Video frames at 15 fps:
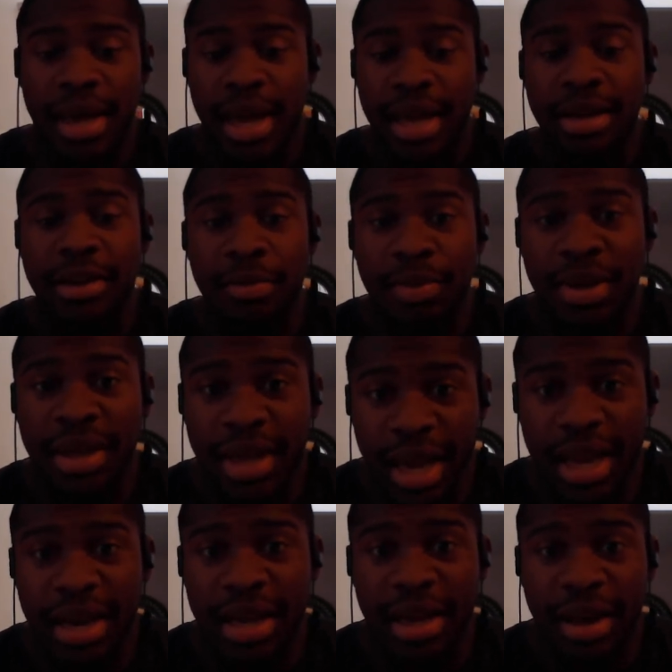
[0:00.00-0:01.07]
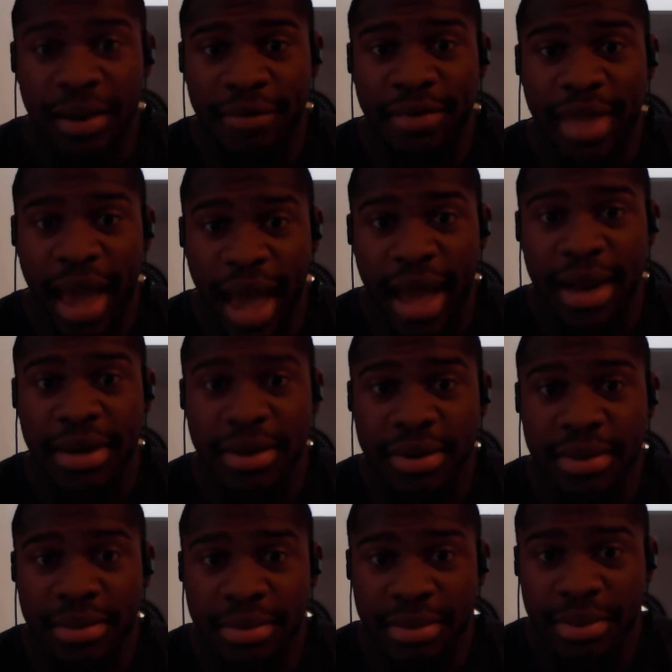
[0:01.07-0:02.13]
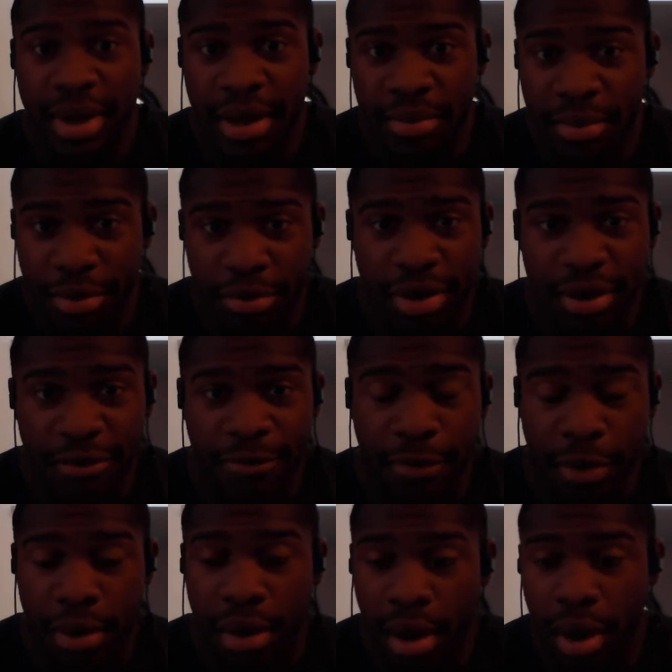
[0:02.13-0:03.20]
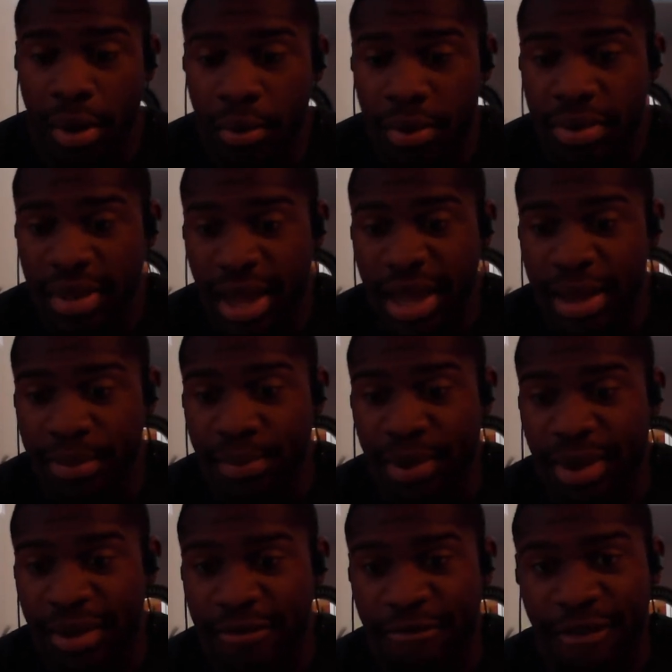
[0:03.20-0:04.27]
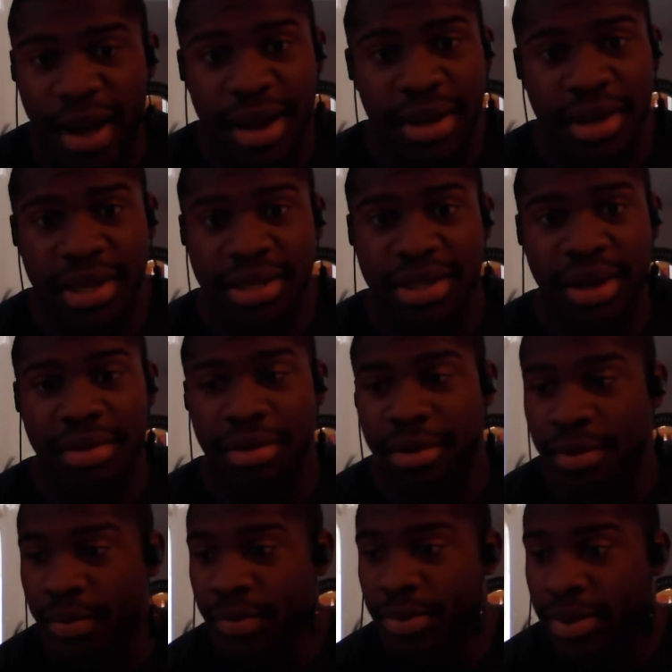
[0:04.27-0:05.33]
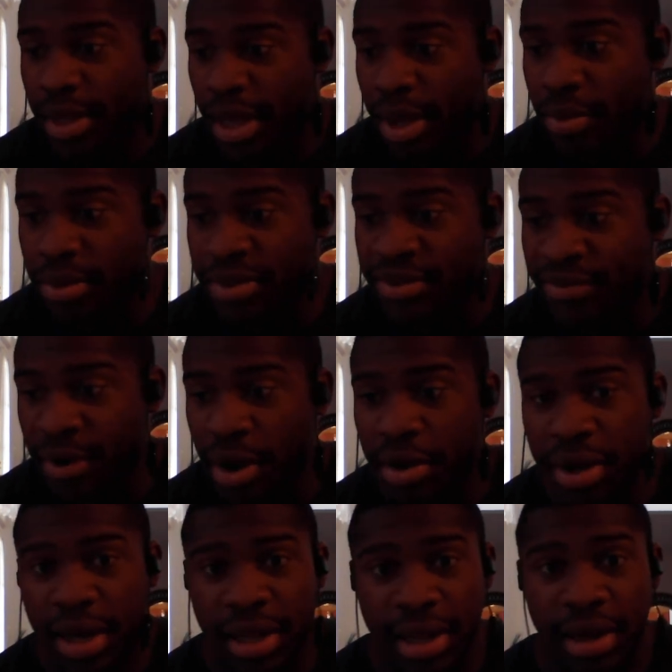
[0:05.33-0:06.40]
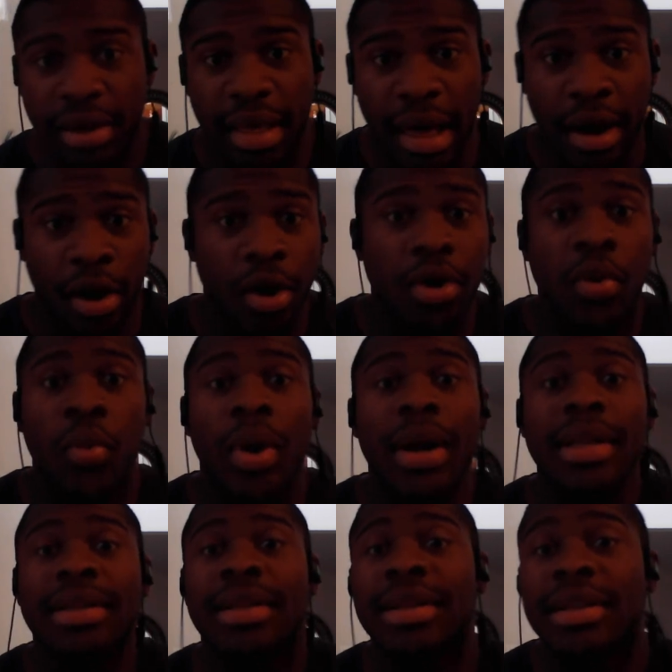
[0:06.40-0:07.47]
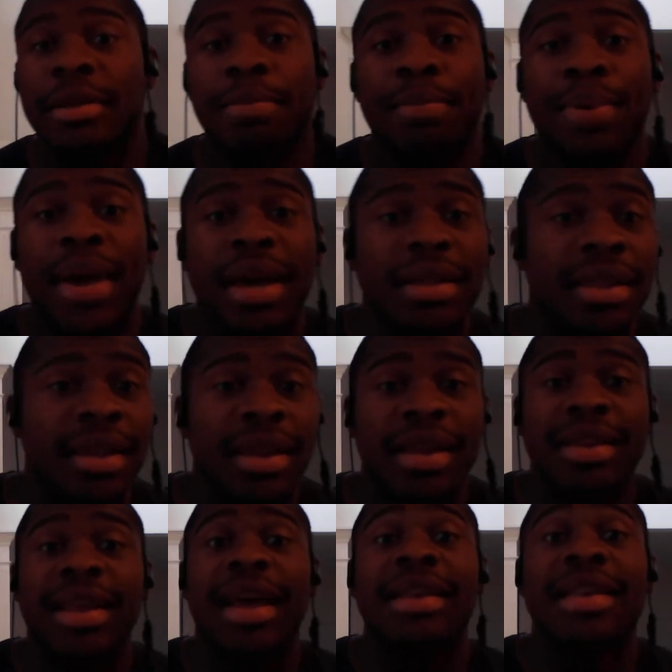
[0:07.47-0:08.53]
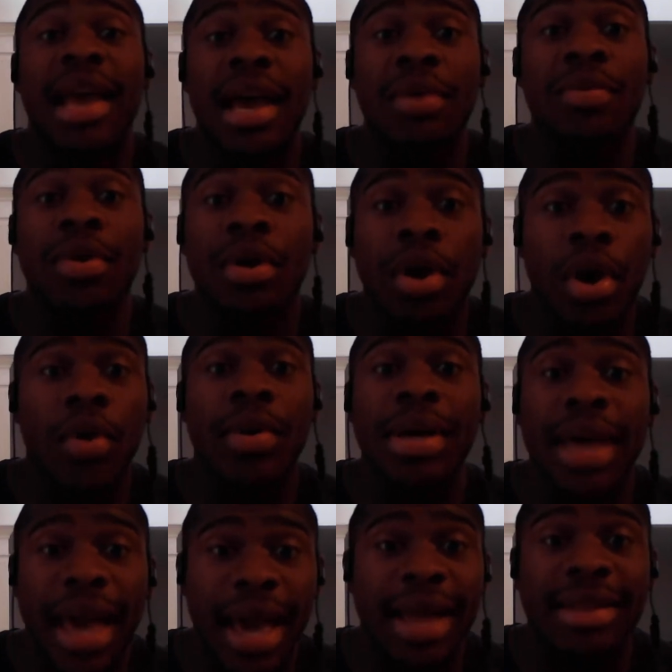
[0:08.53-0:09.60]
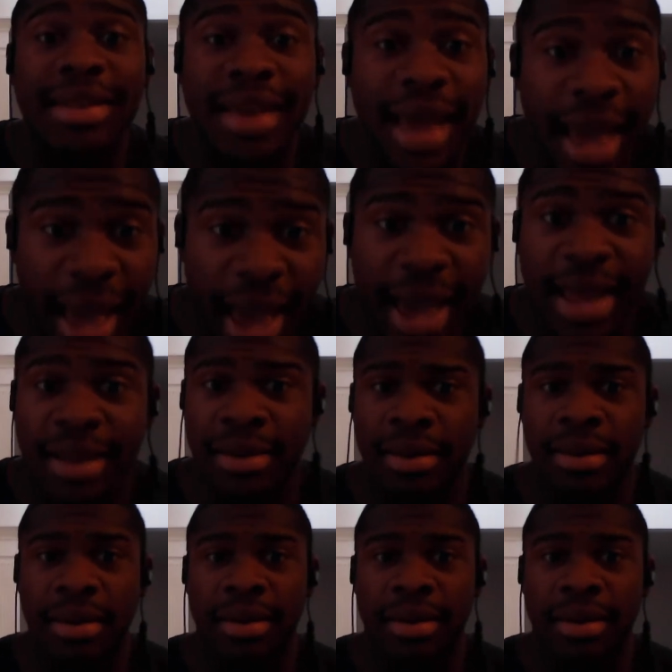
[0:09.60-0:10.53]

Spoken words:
in the beginning of that Marineford arc where they began fighting each other, it was very clear that Oda wanted to depict that they were going head to head.